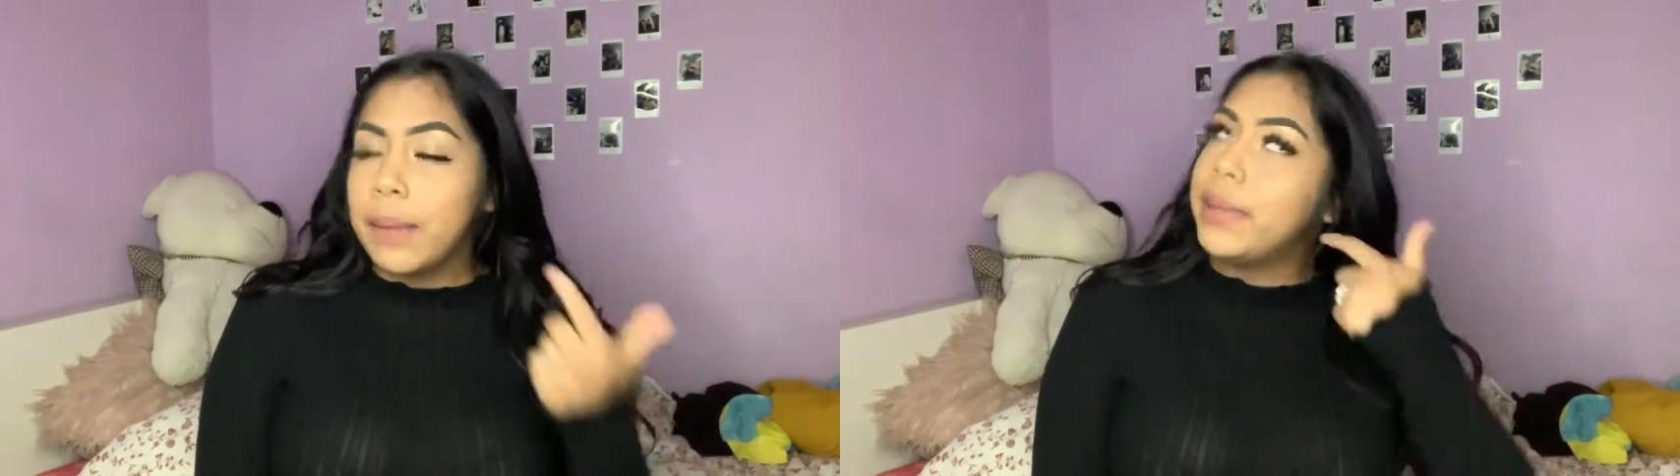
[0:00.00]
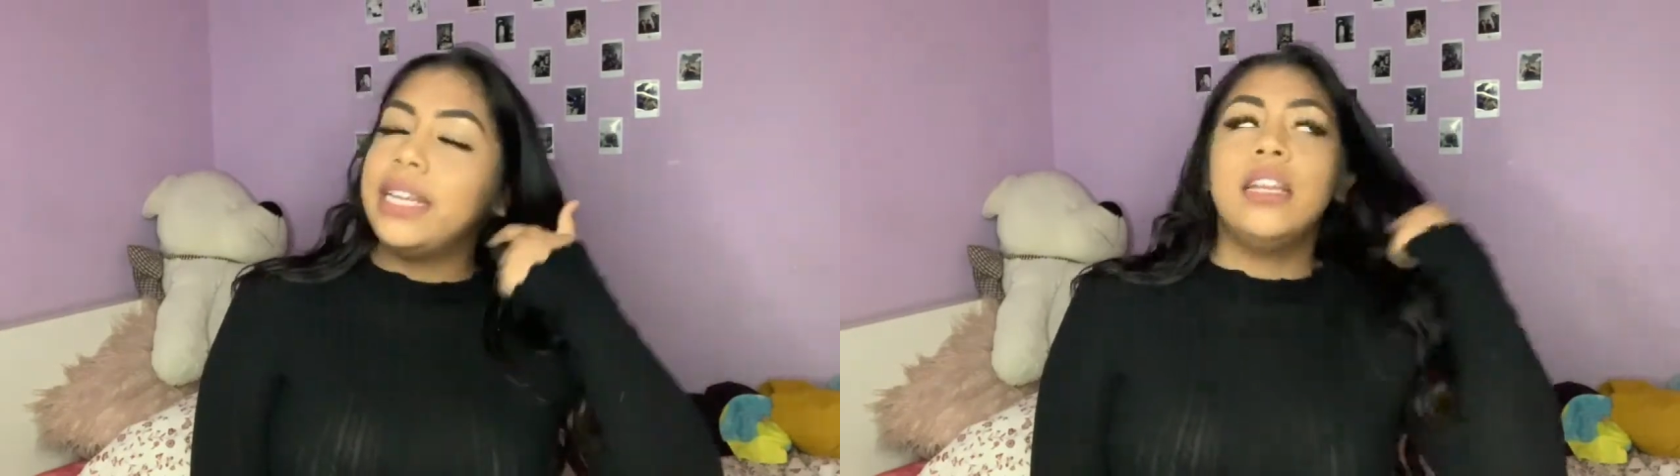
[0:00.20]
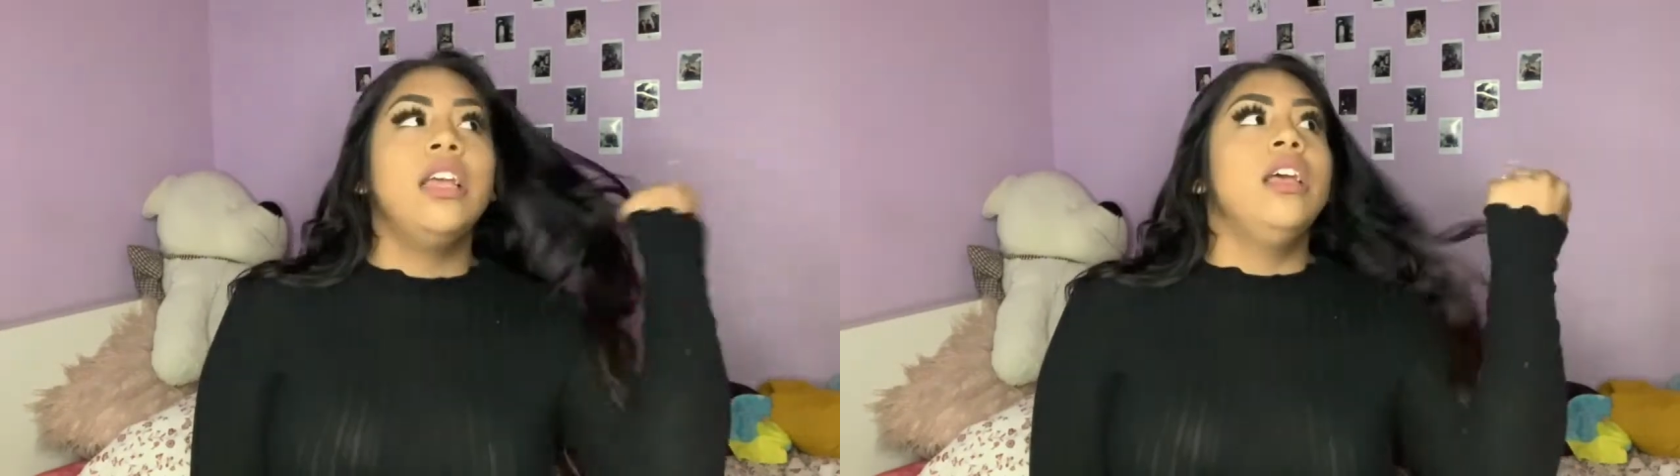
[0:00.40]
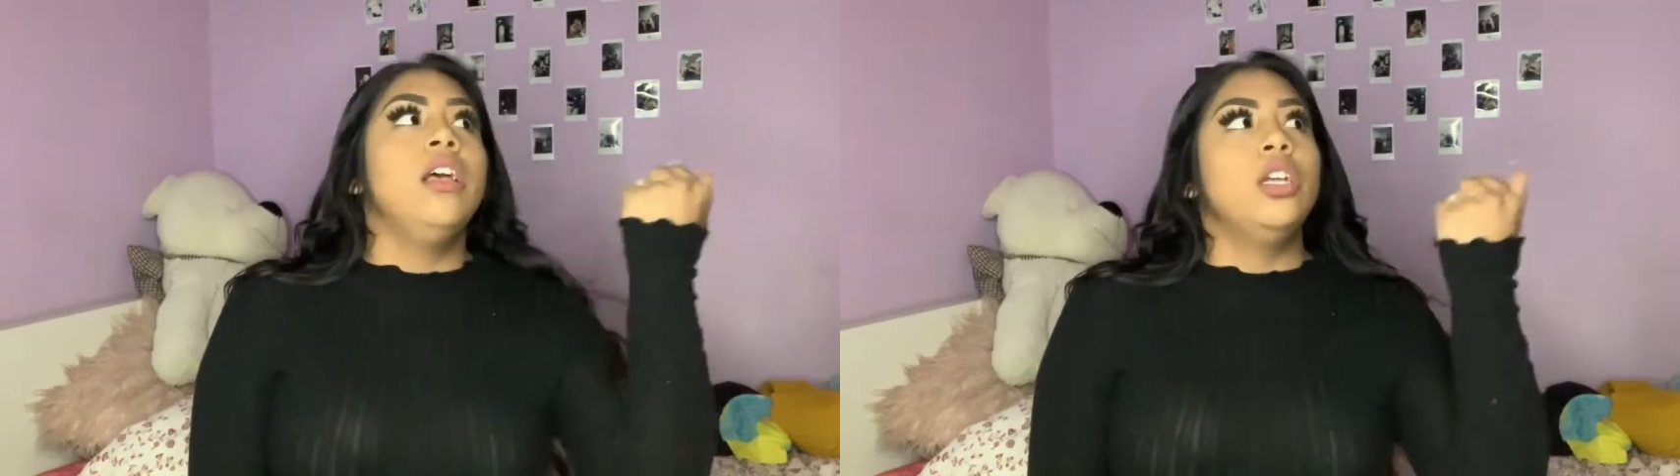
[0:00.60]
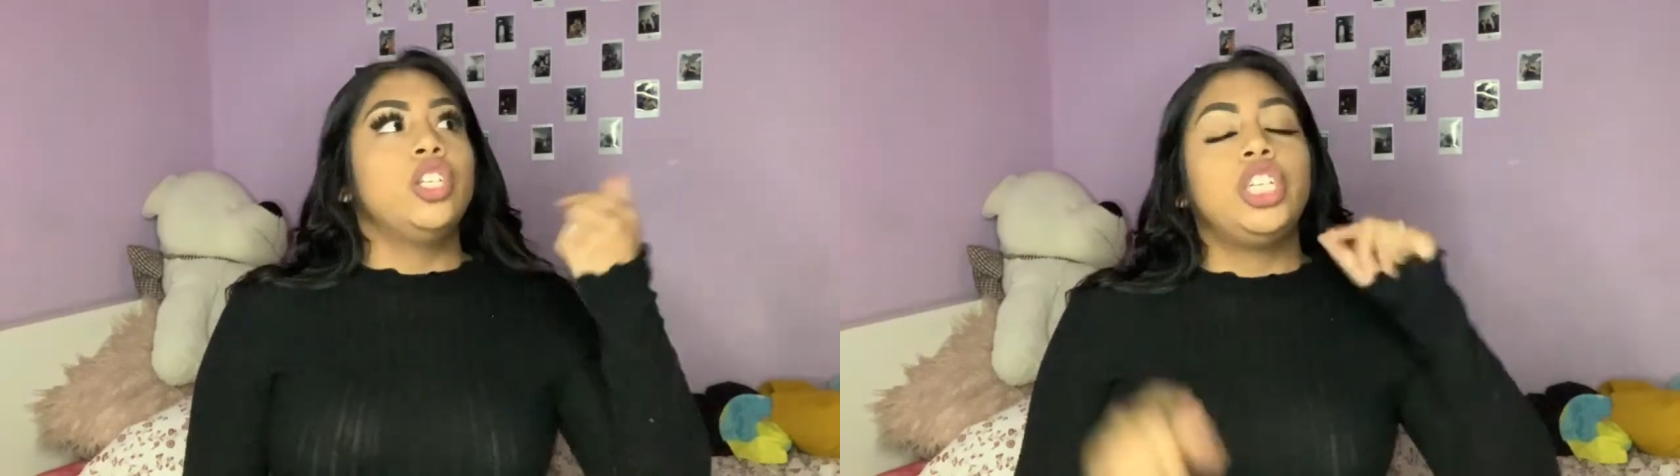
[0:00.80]
I mean,
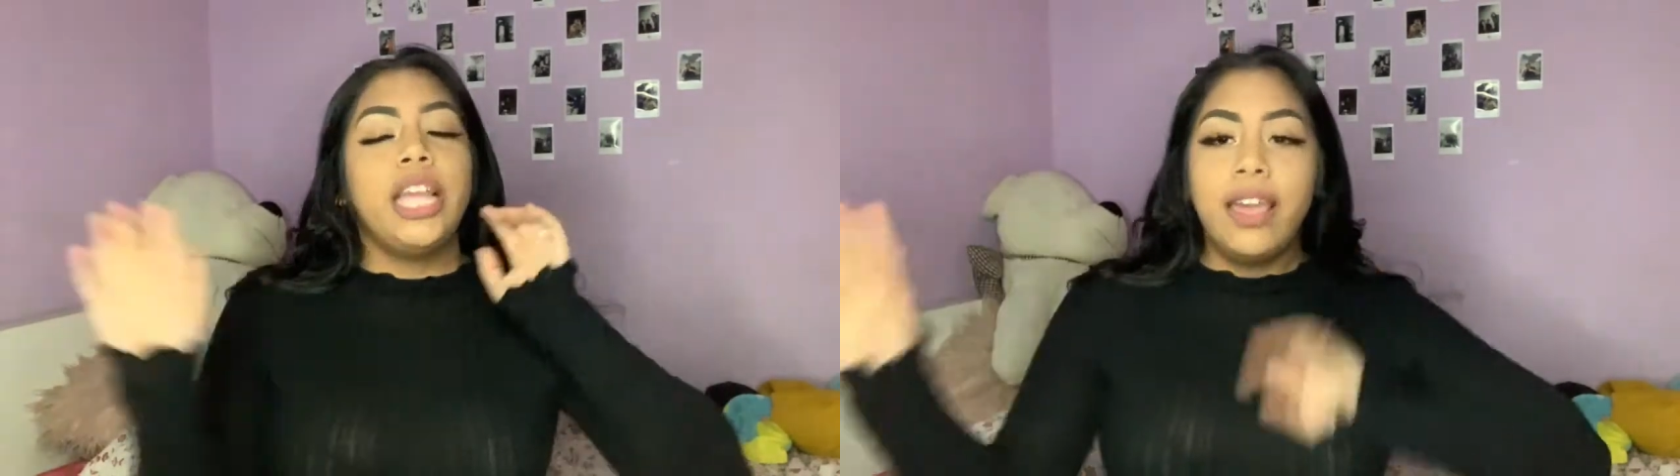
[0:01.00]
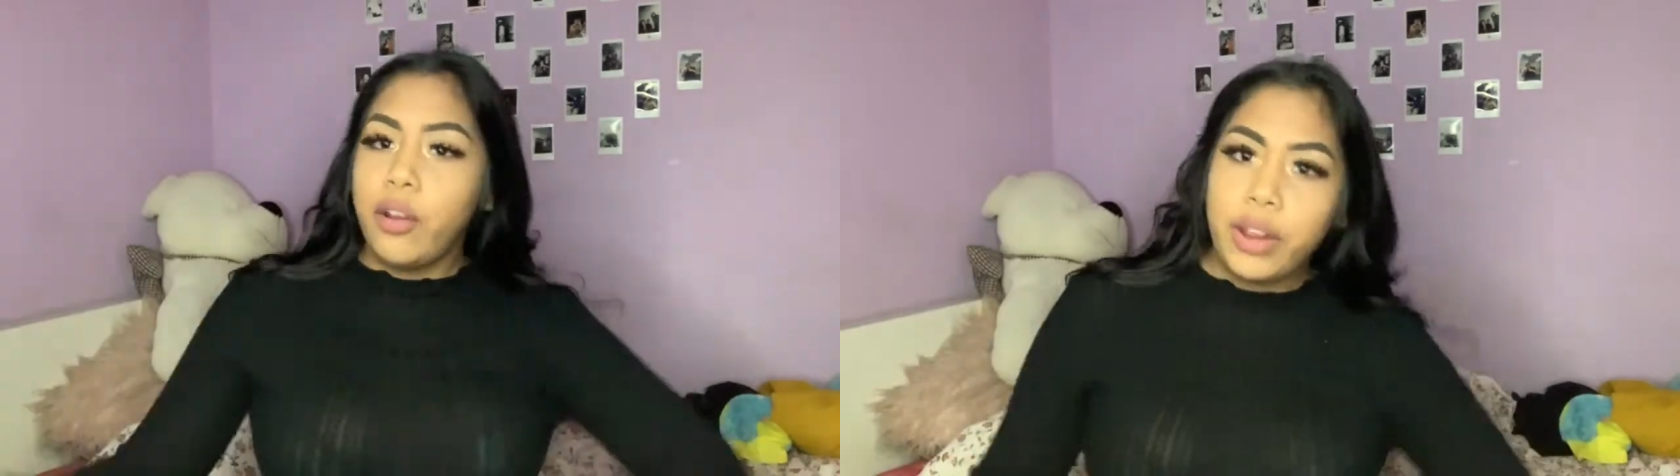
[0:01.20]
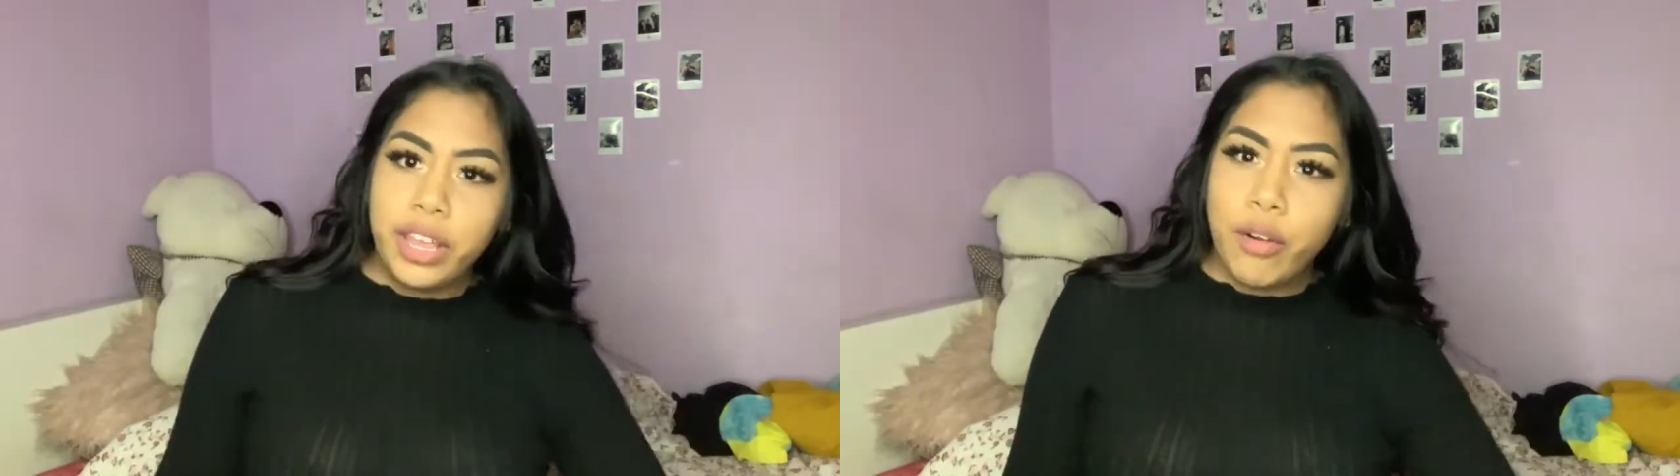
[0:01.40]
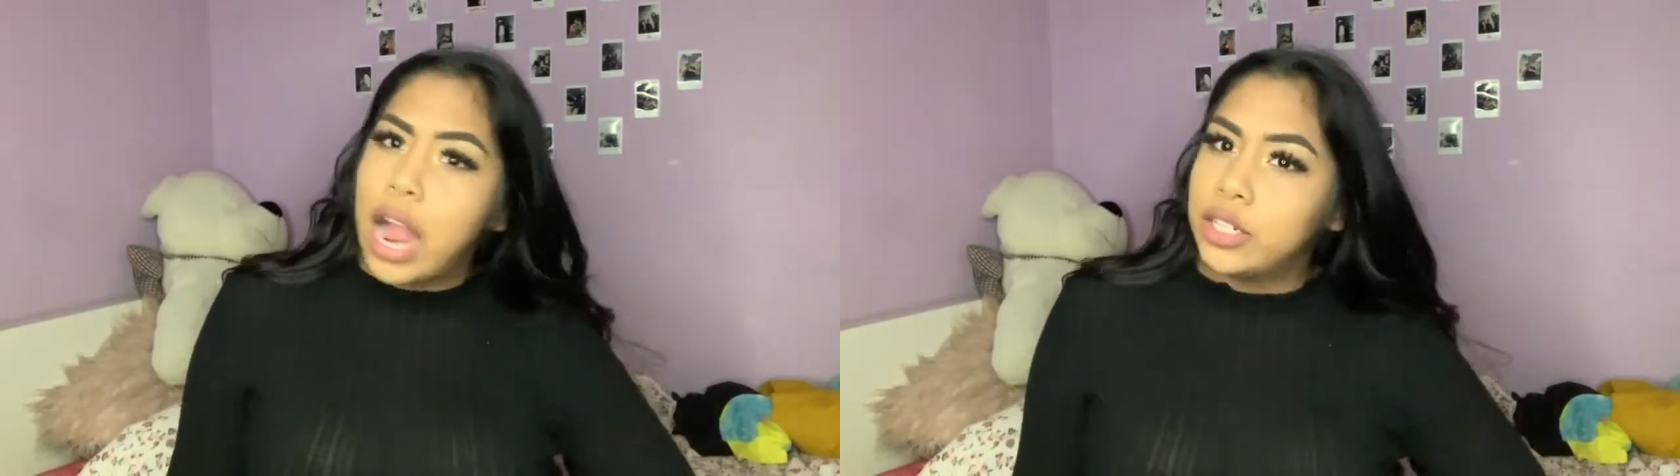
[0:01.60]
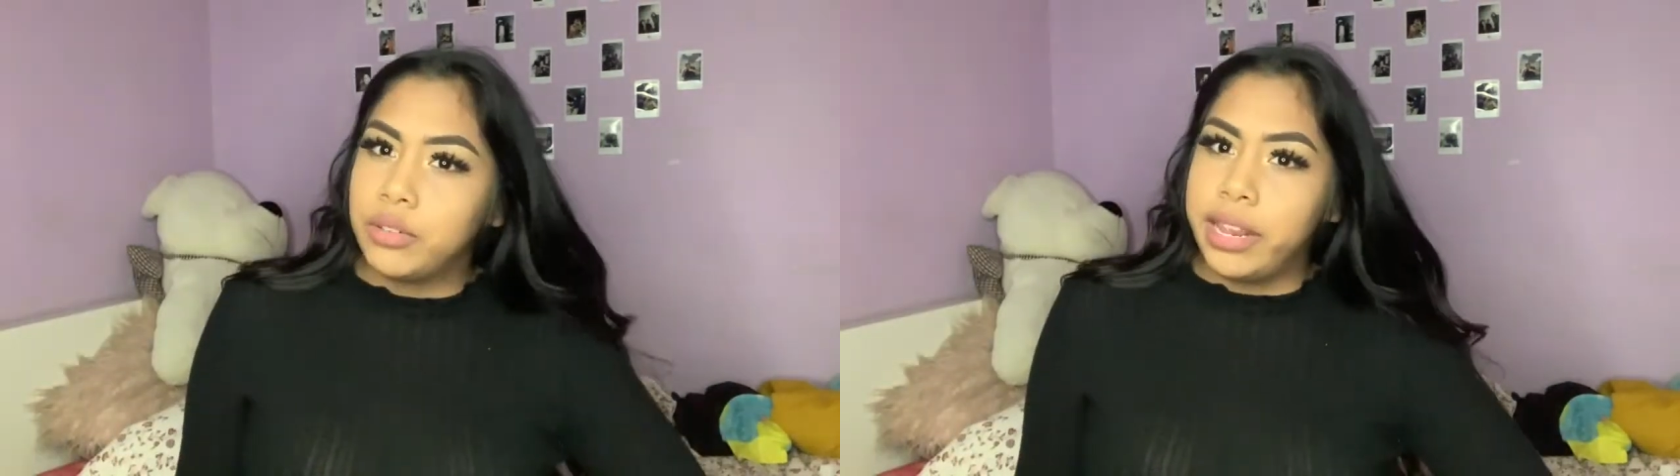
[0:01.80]
she had already
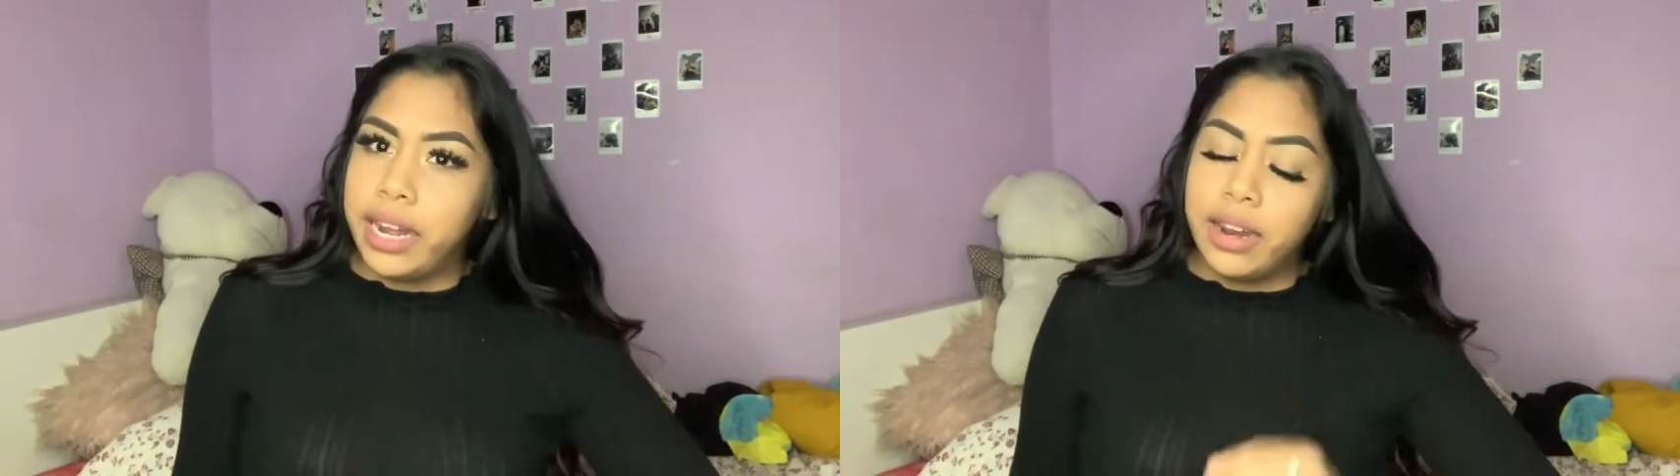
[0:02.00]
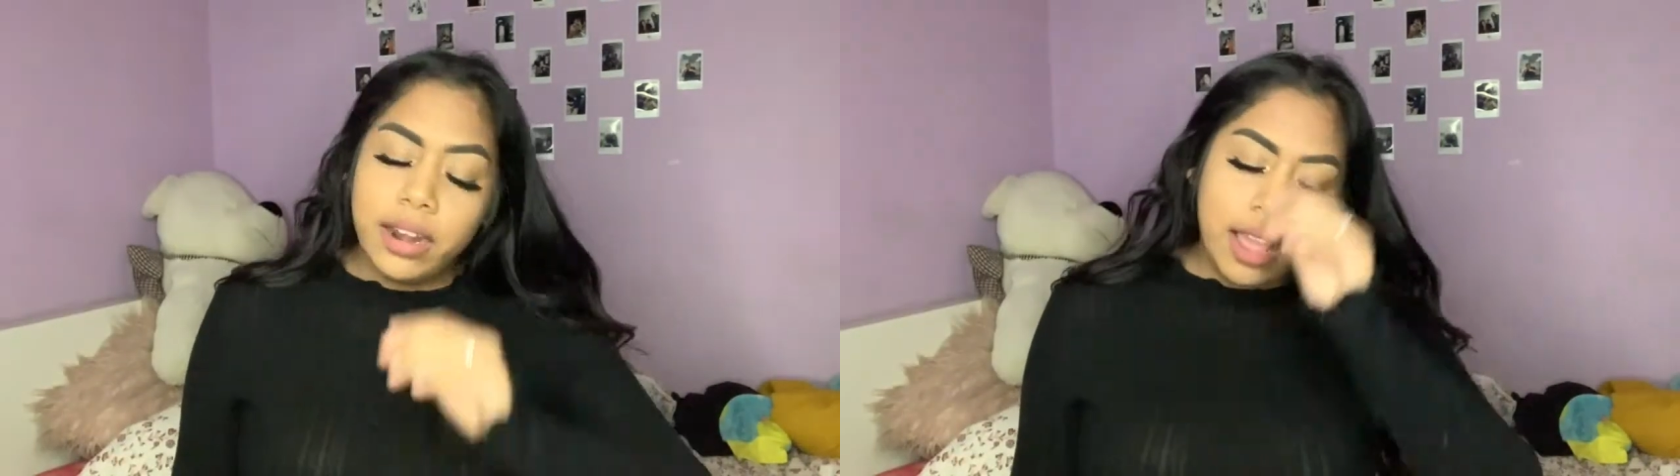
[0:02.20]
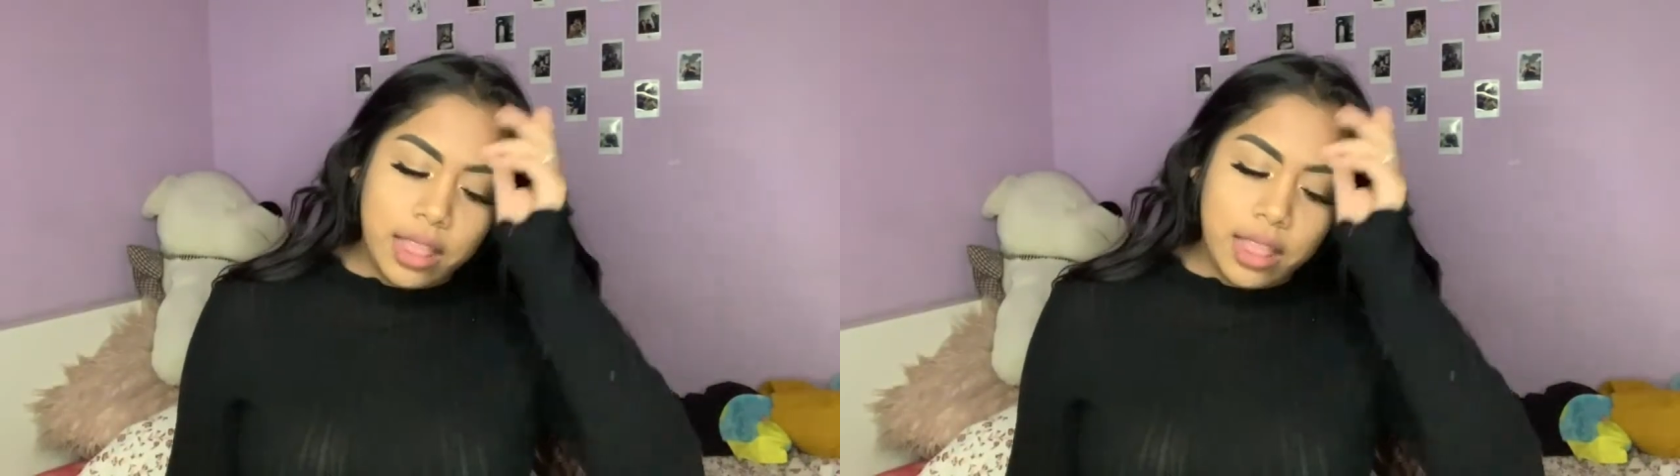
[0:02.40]
graduated.